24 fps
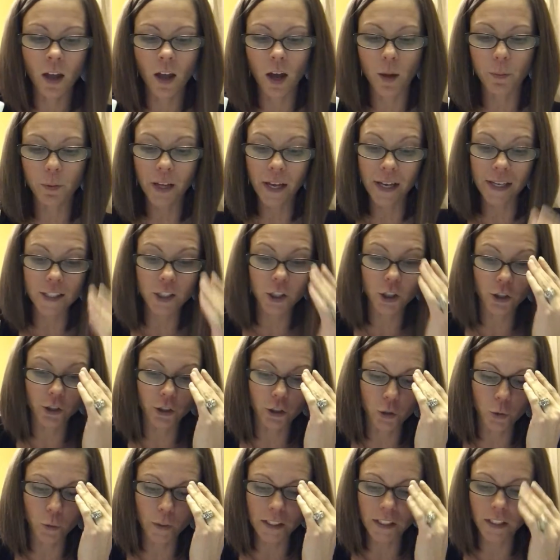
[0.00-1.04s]
Apply it to your
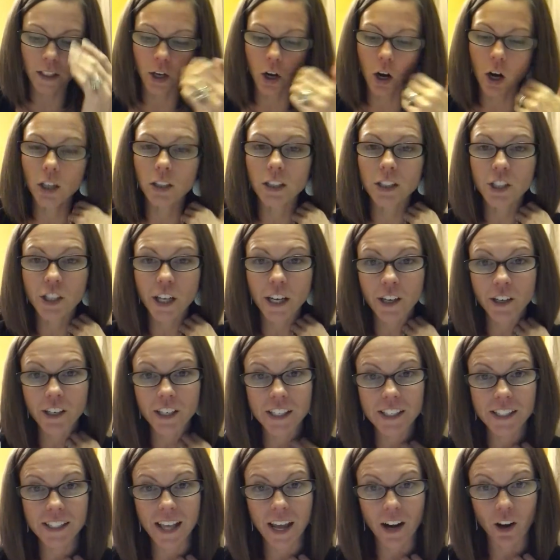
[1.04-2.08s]
joints and cartilage
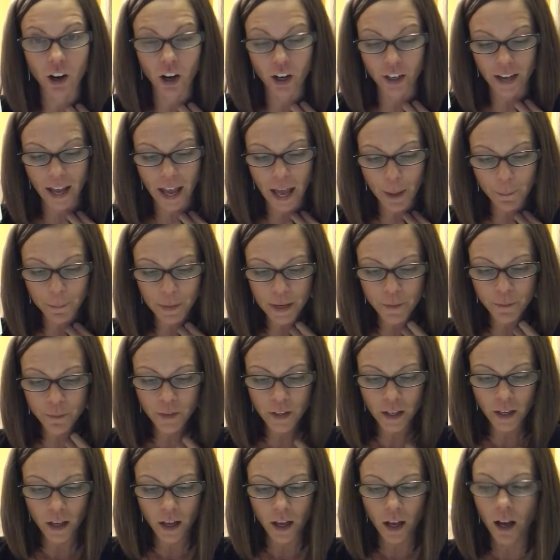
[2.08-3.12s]
areas that are unhappy.
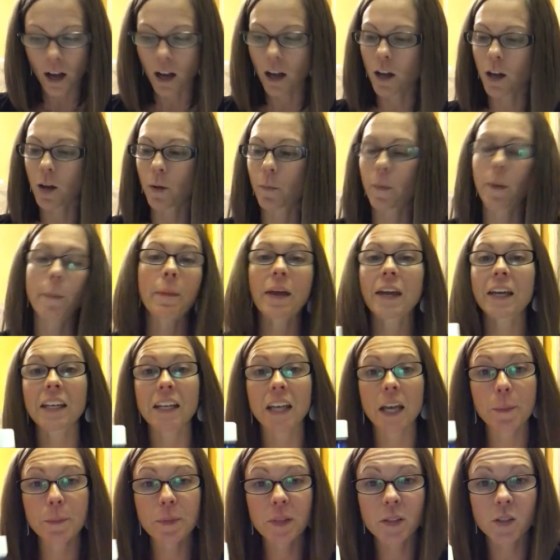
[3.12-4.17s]
Make an
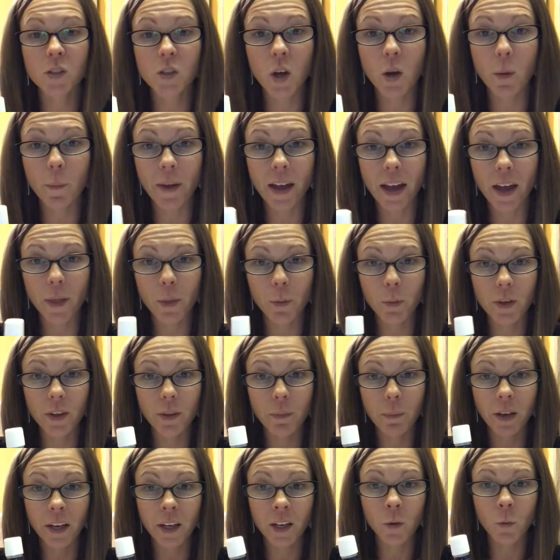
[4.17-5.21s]
Epsom salt bath
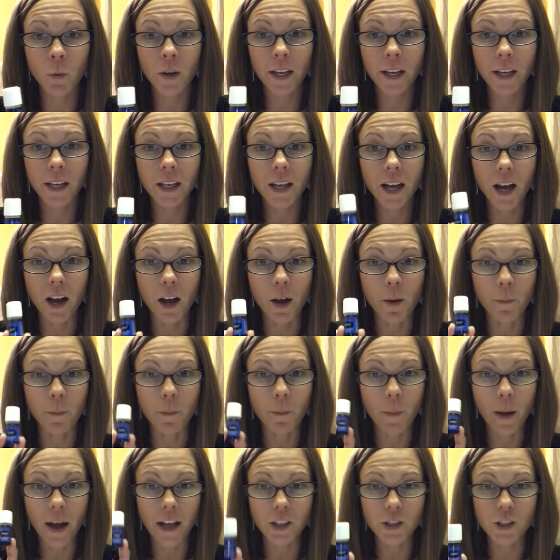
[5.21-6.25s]
with Pan-Away.
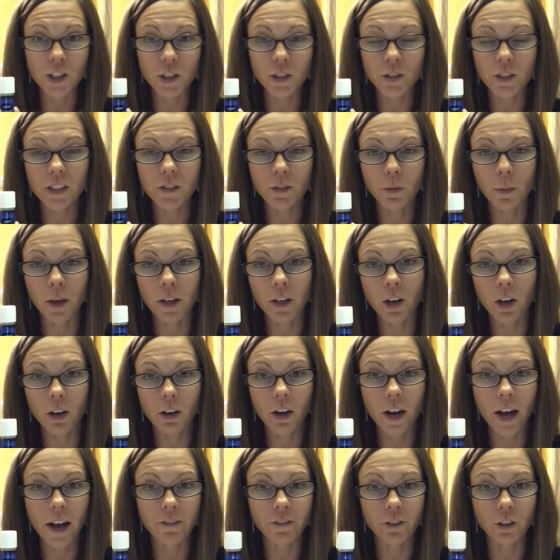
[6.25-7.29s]
I used to do this for my
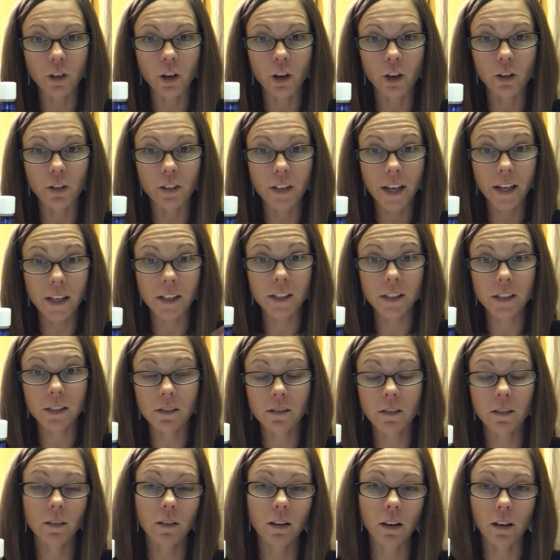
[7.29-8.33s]
daughter after her days
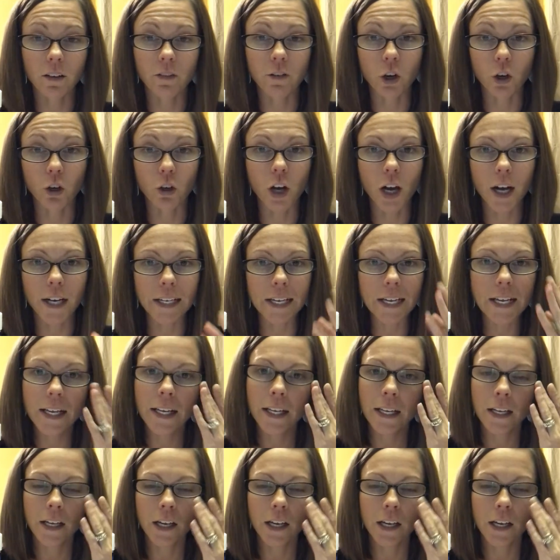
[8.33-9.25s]
of karate,